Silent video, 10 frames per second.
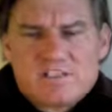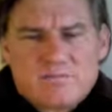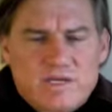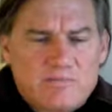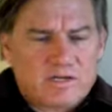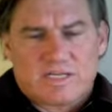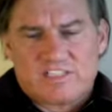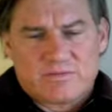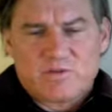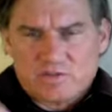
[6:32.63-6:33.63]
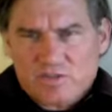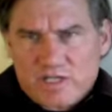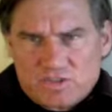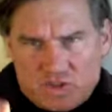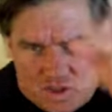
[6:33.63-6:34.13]
and money market guys, some of those are
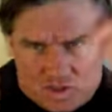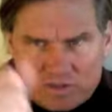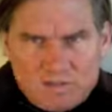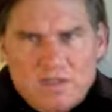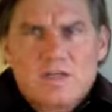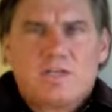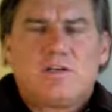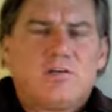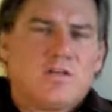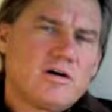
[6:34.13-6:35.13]
like, you know,